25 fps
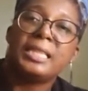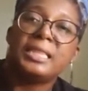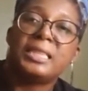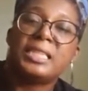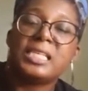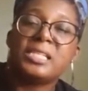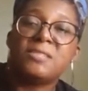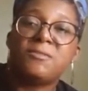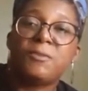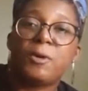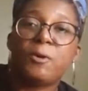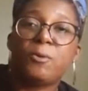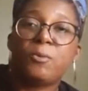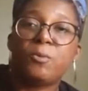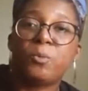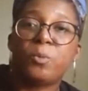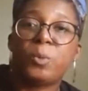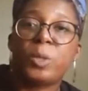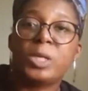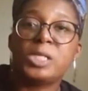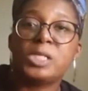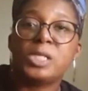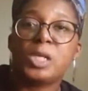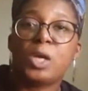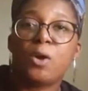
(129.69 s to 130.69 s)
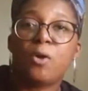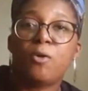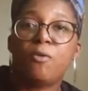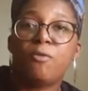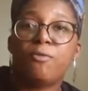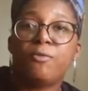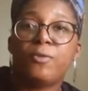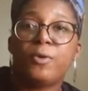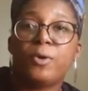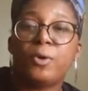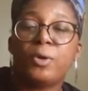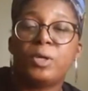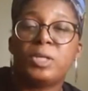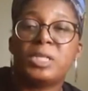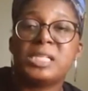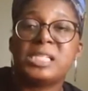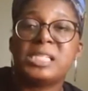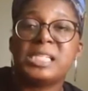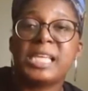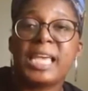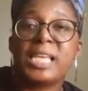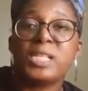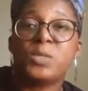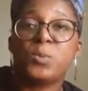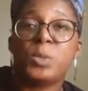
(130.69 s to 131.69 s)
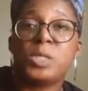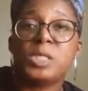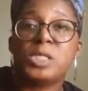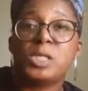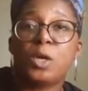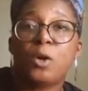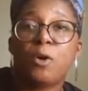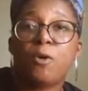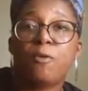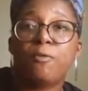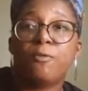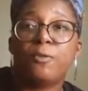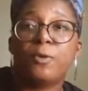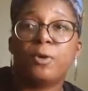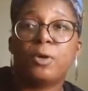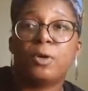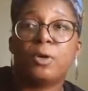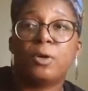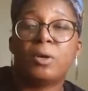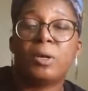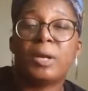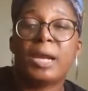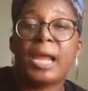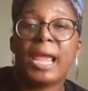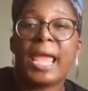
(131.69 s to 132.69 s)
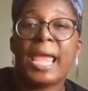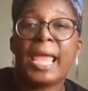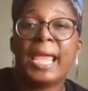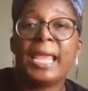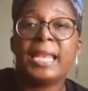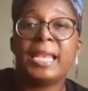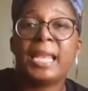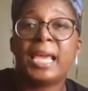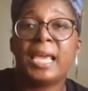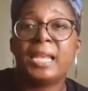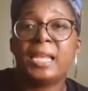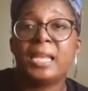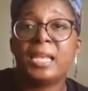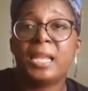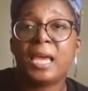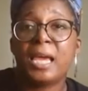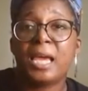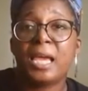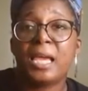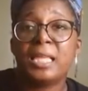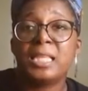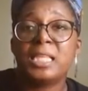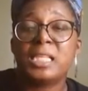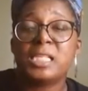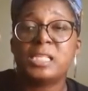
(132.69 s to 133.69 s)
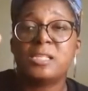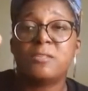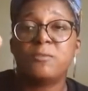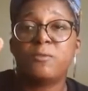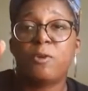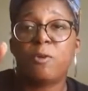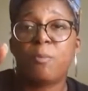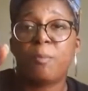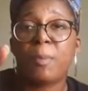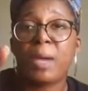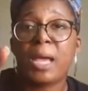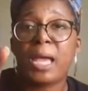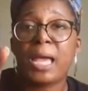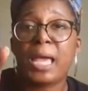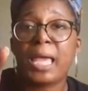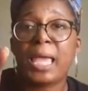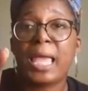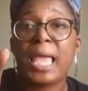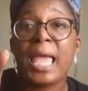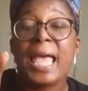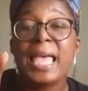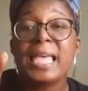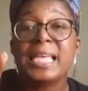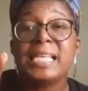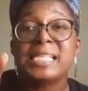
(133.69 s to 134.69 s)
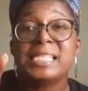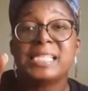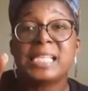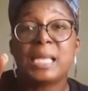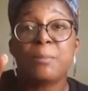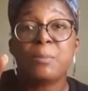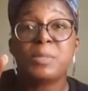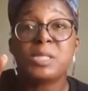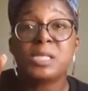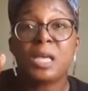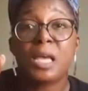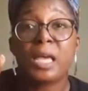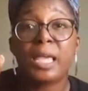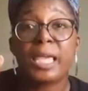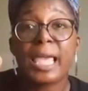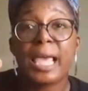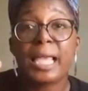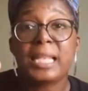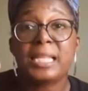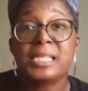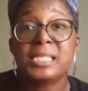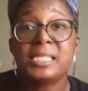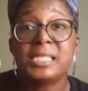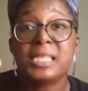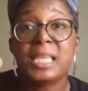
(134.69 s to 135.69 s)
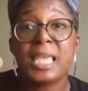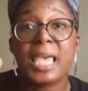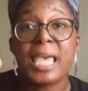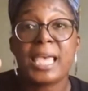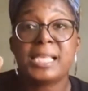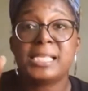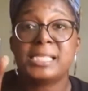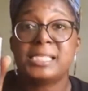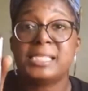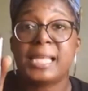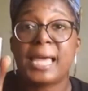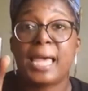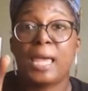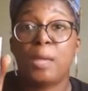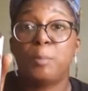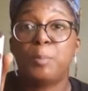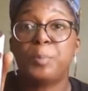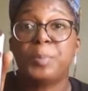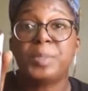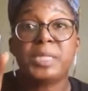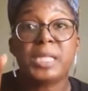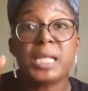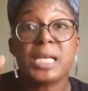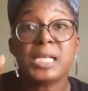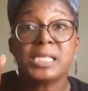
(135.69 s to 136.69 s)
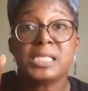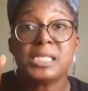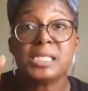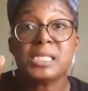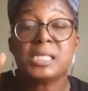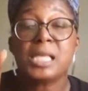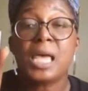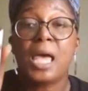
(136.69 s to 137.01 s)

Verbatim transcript: This one retailed for, this case retailed for $8.99. This is for my Samsung Galaxy S9 Plus